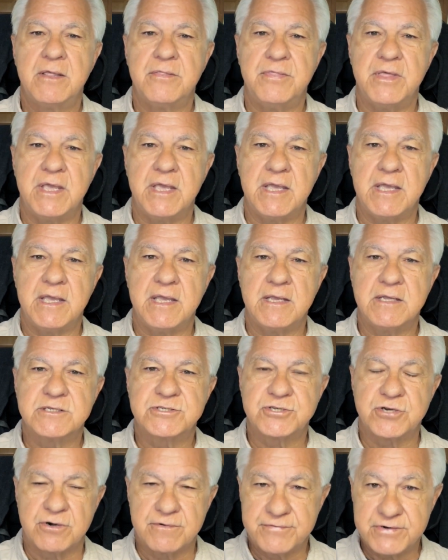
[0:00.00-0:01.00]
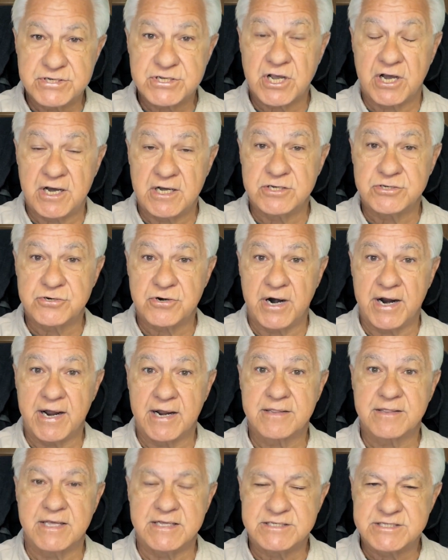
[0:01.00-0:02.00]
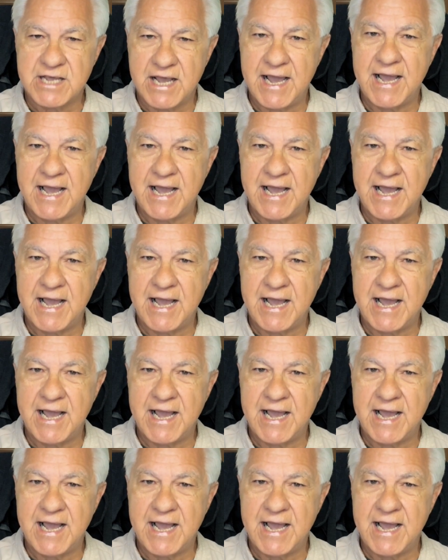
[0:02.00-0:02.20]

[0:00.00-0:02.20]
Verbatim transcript: the service contract that's